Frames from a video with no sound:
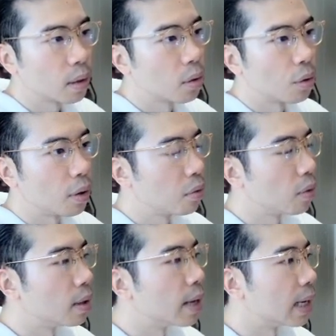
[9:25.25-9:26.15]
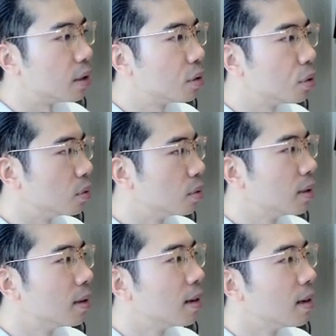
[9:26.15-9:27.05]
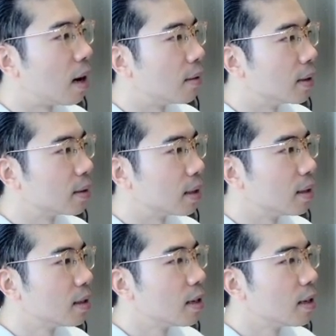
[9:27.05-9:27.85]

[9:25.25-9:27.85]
33.92, obviously.